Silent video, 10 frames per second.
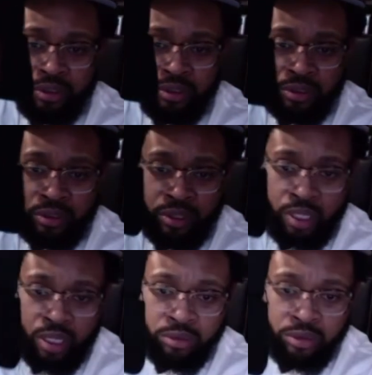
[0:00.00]

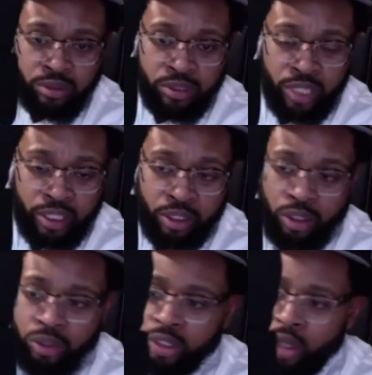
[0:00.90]
Got the little
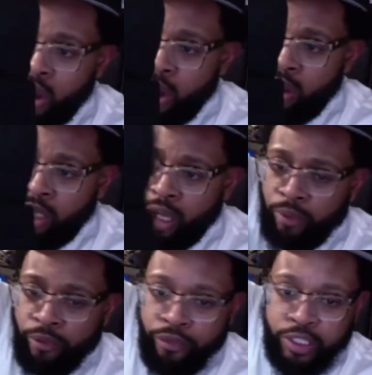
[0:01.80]
called like
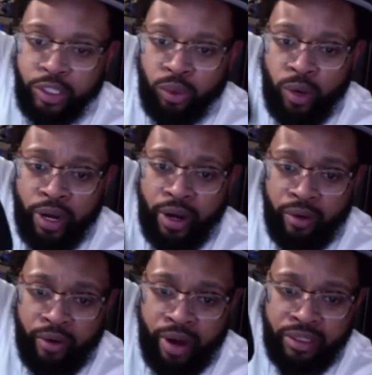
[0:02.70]
refrigerator, right?